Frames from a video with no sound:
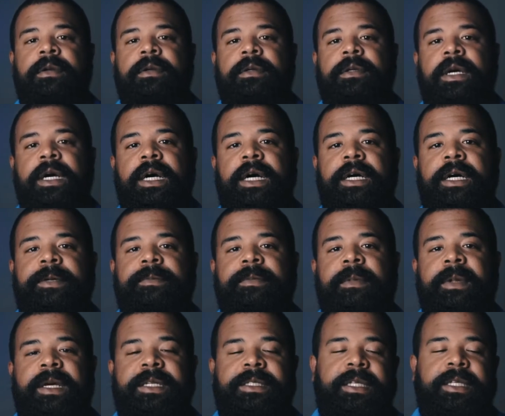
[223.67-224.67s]
I'm
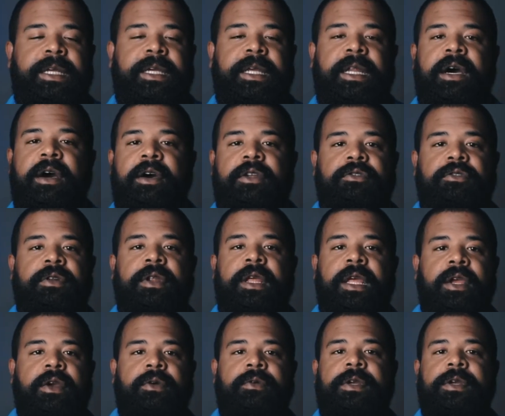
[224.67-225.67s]
not saying get 100
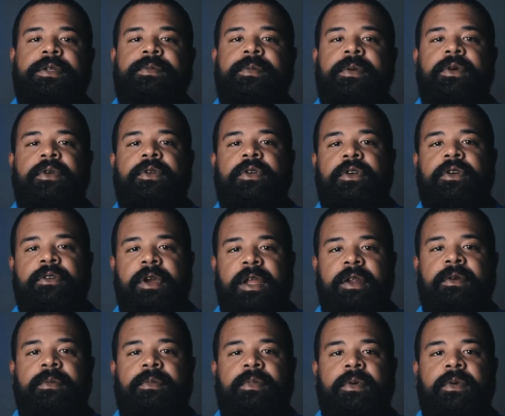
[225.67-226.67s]
inquiries put on your credit
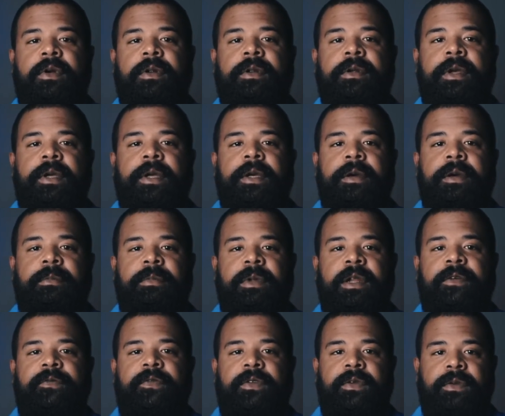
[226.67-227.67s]
report, but
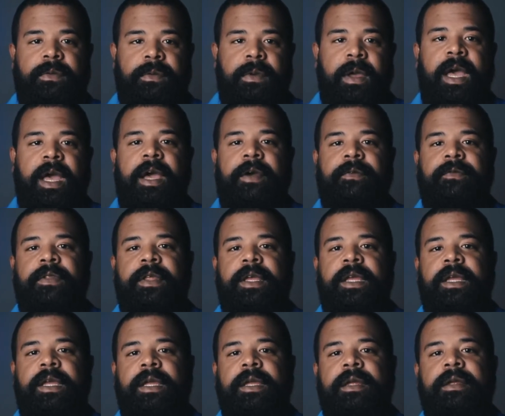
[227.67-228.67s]
if you have
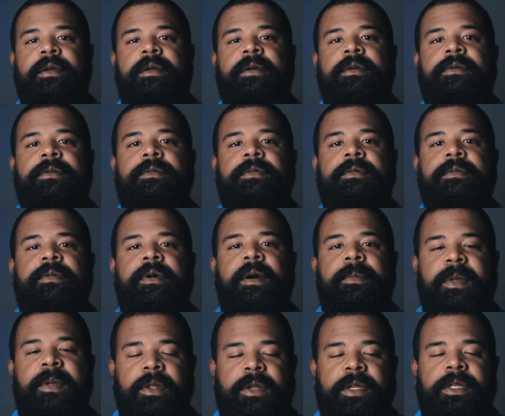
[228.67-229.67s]
the
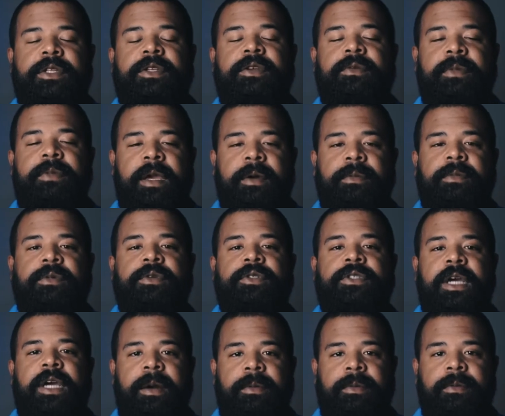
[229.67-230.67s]
ability to be able to
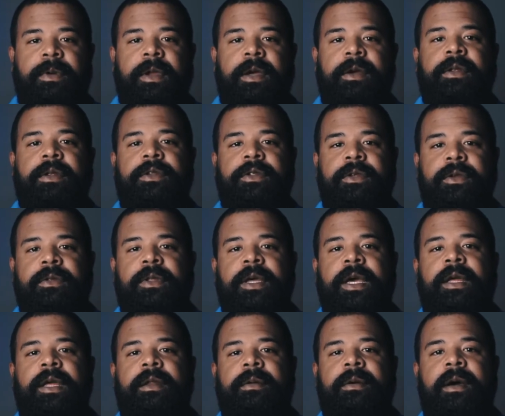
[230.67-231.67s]
shop around and do
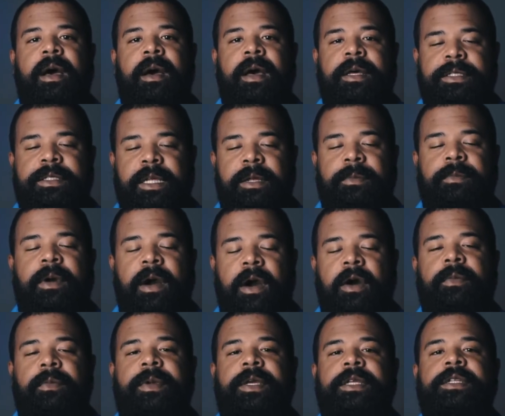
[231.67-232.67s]
that, I say by all
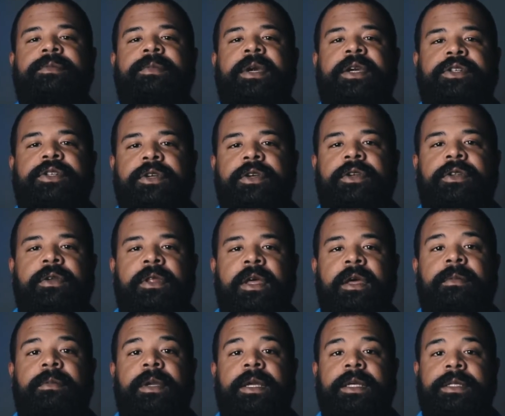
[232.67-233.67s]
means make sure you do
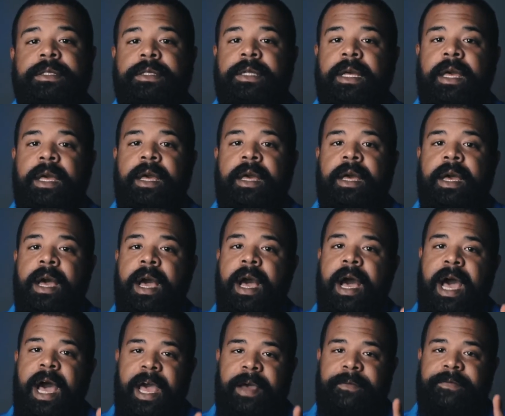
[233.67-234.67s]
that, because
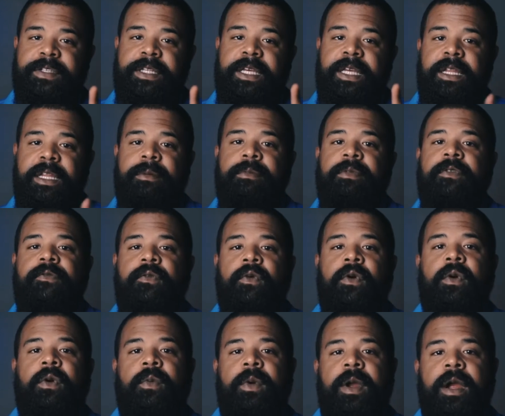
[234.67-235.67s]
I have seen it
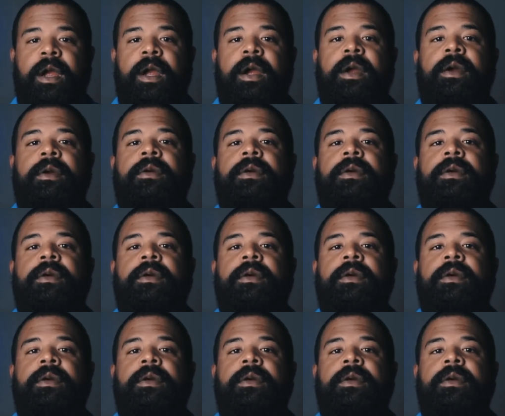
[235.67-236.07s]
before where